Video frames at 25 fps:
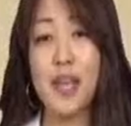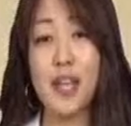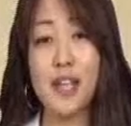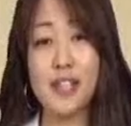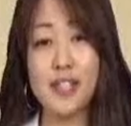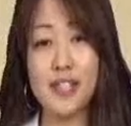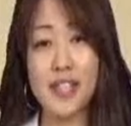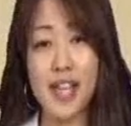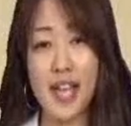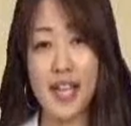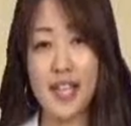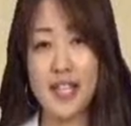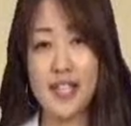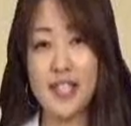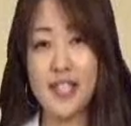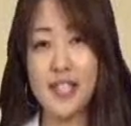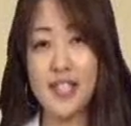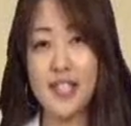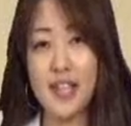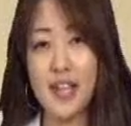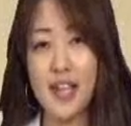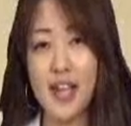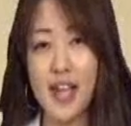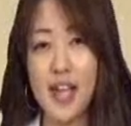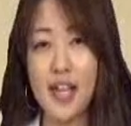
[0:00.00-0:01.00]
makes
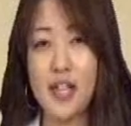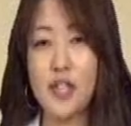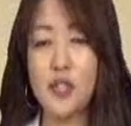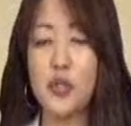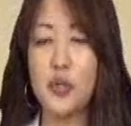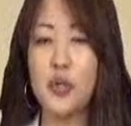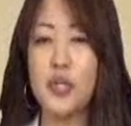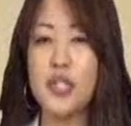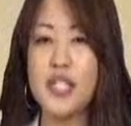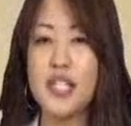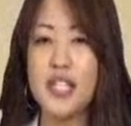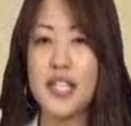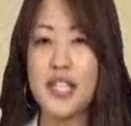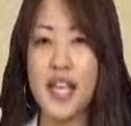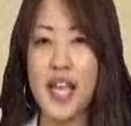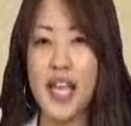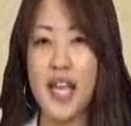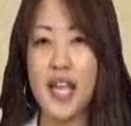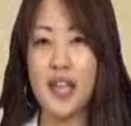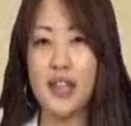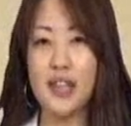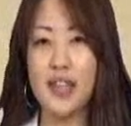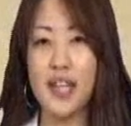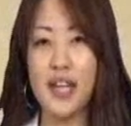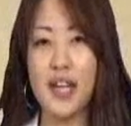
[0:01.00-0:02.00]
sense to
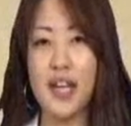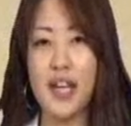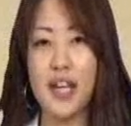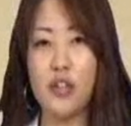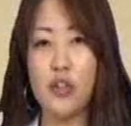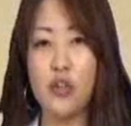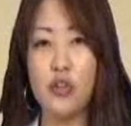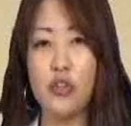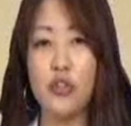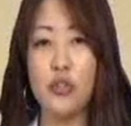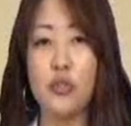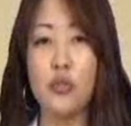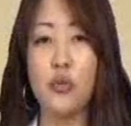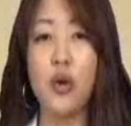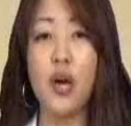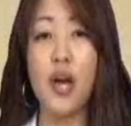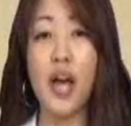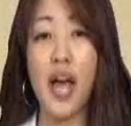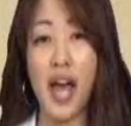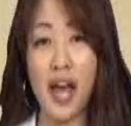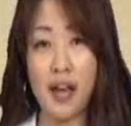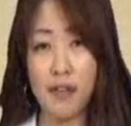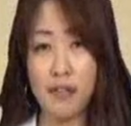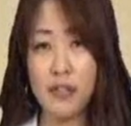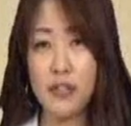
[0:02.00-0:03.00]
indicate that either you
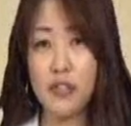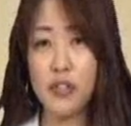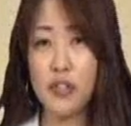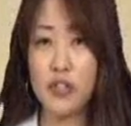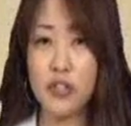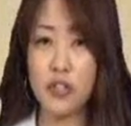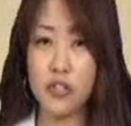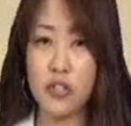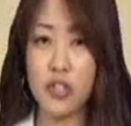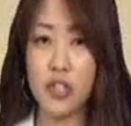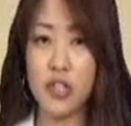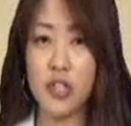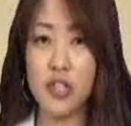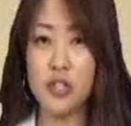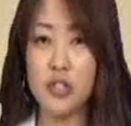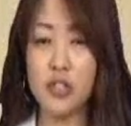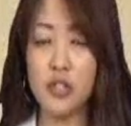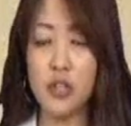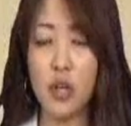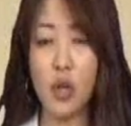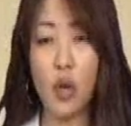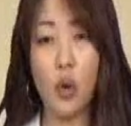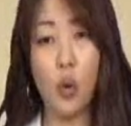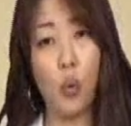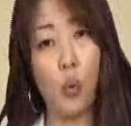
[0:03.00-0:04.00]
have understood
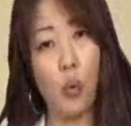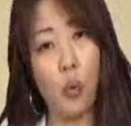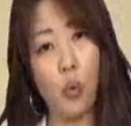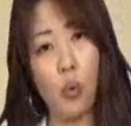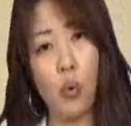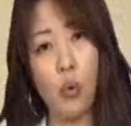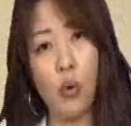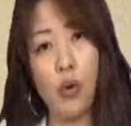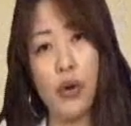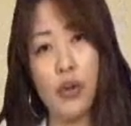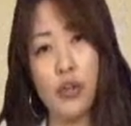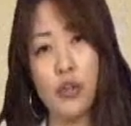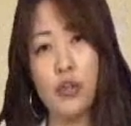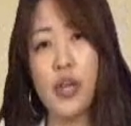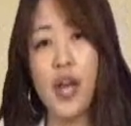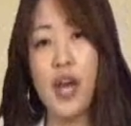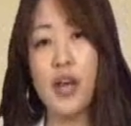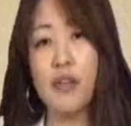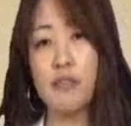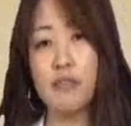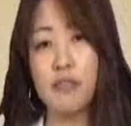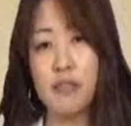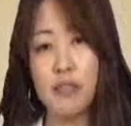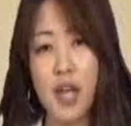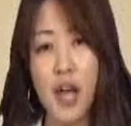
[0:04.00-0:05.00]
or you
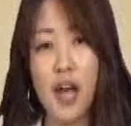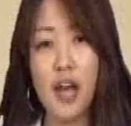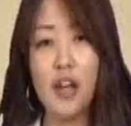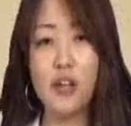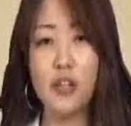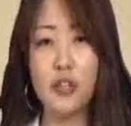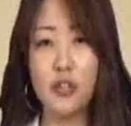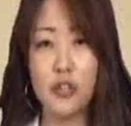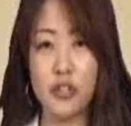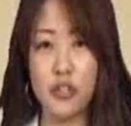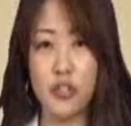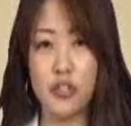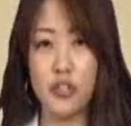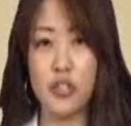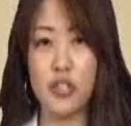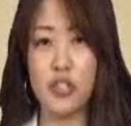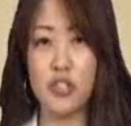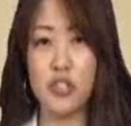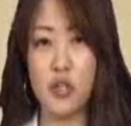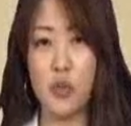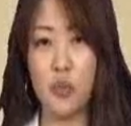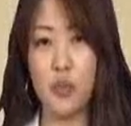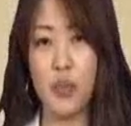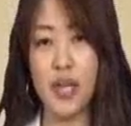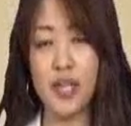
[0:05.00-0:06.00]
have not understood
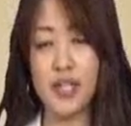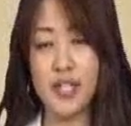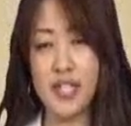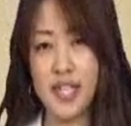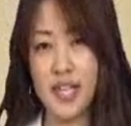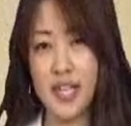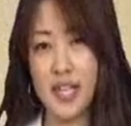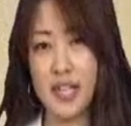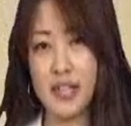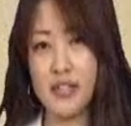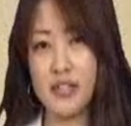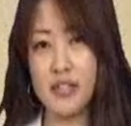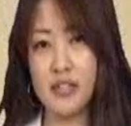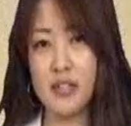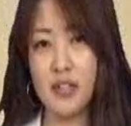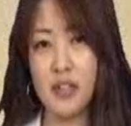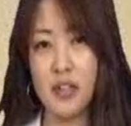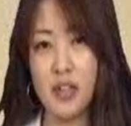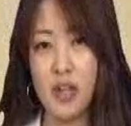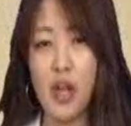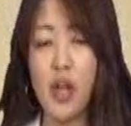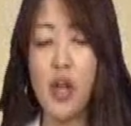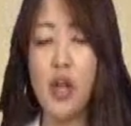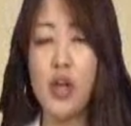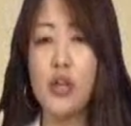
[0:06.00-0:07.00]
some ideas.
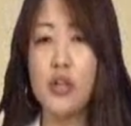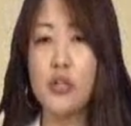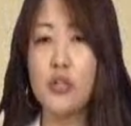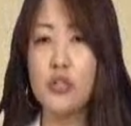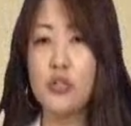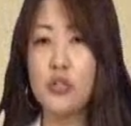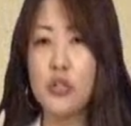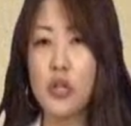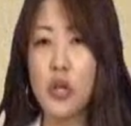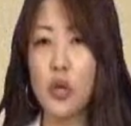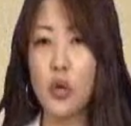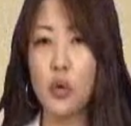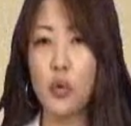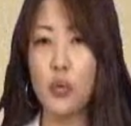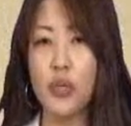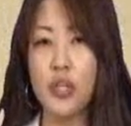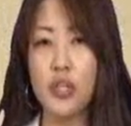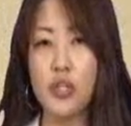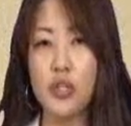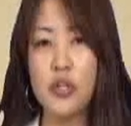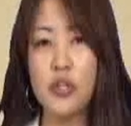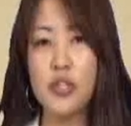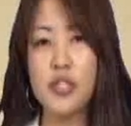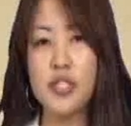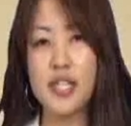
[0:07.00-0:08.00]
So we
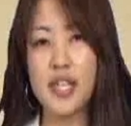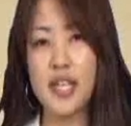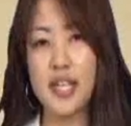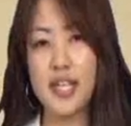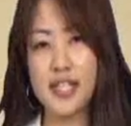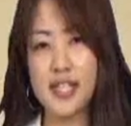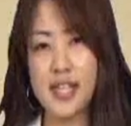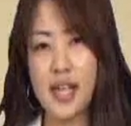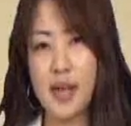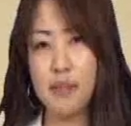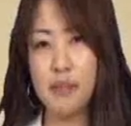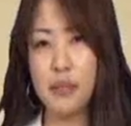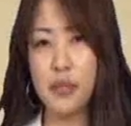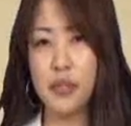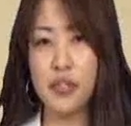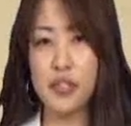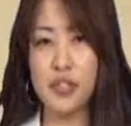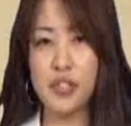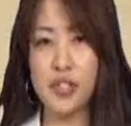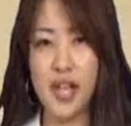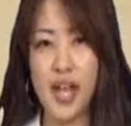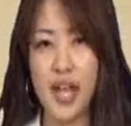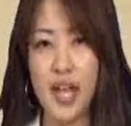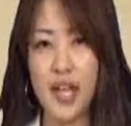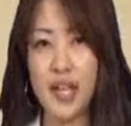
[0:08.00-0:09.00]
use the
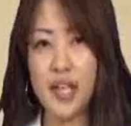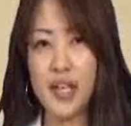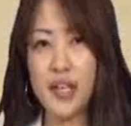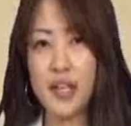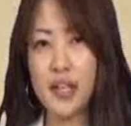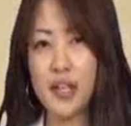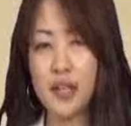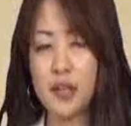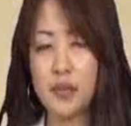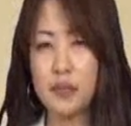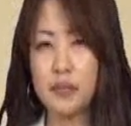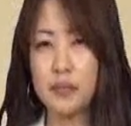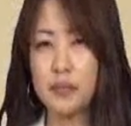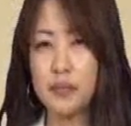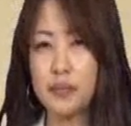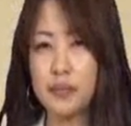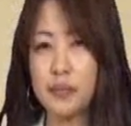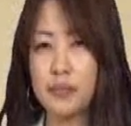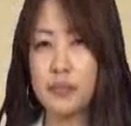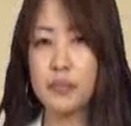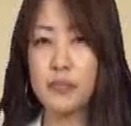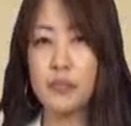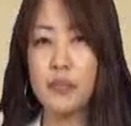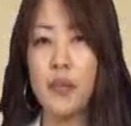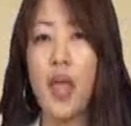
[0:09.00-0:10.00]
examples like,
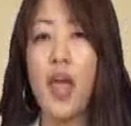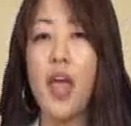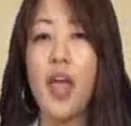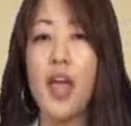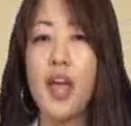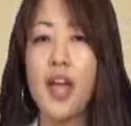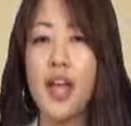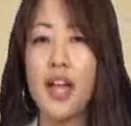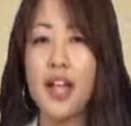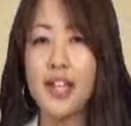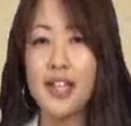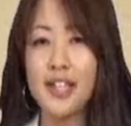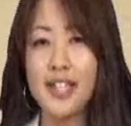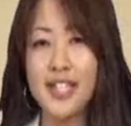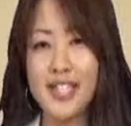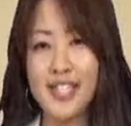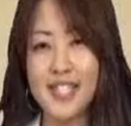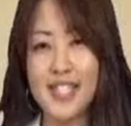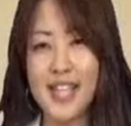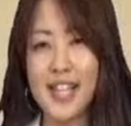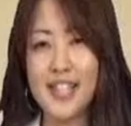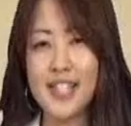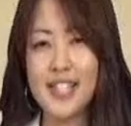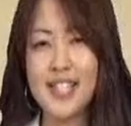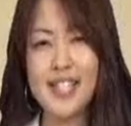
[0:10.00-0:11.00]
this
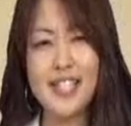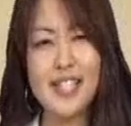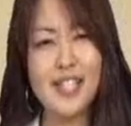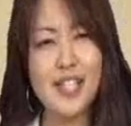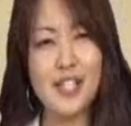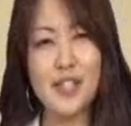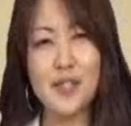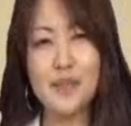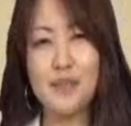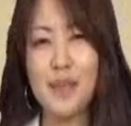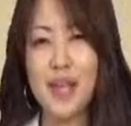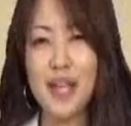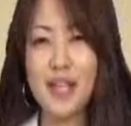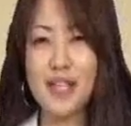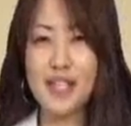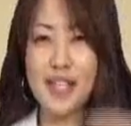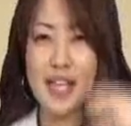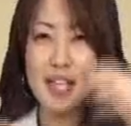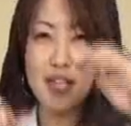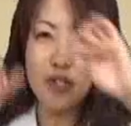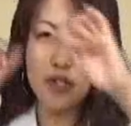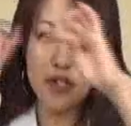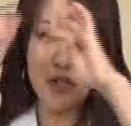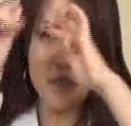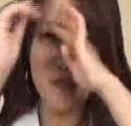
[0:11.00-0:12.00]
sentence doesn't make
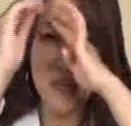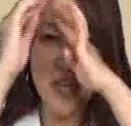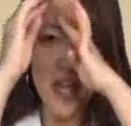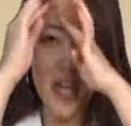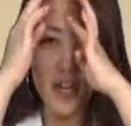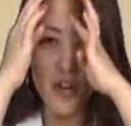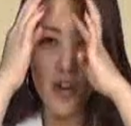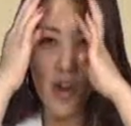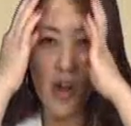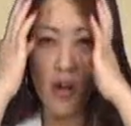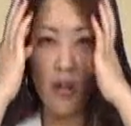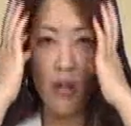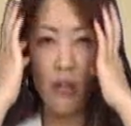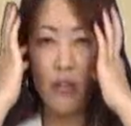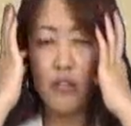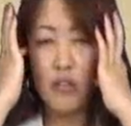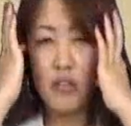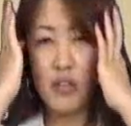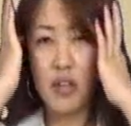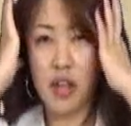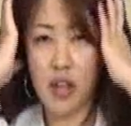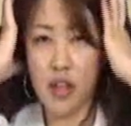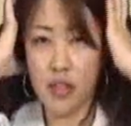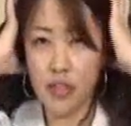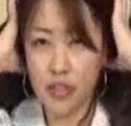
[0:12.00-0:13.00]
sense to me at all.
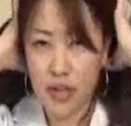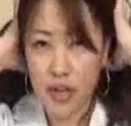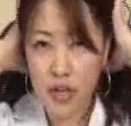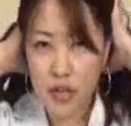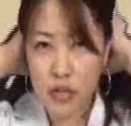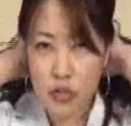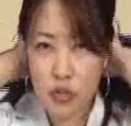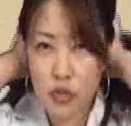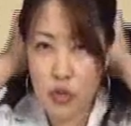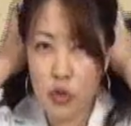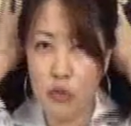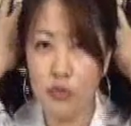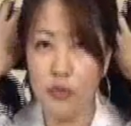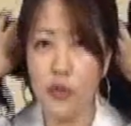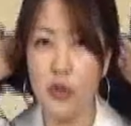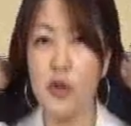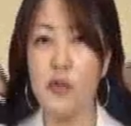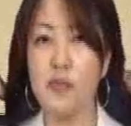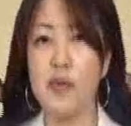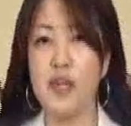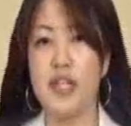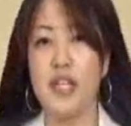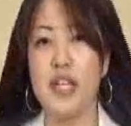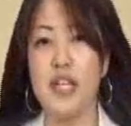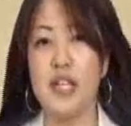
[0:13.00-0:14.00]
There's no
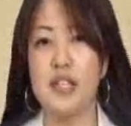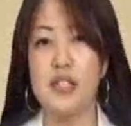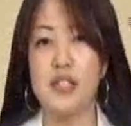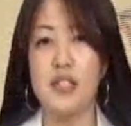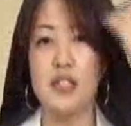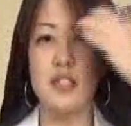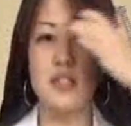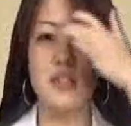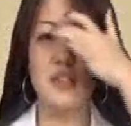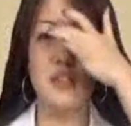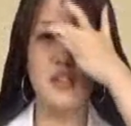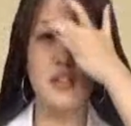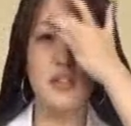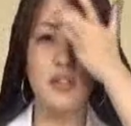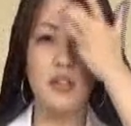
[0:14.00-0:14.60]
verb in it.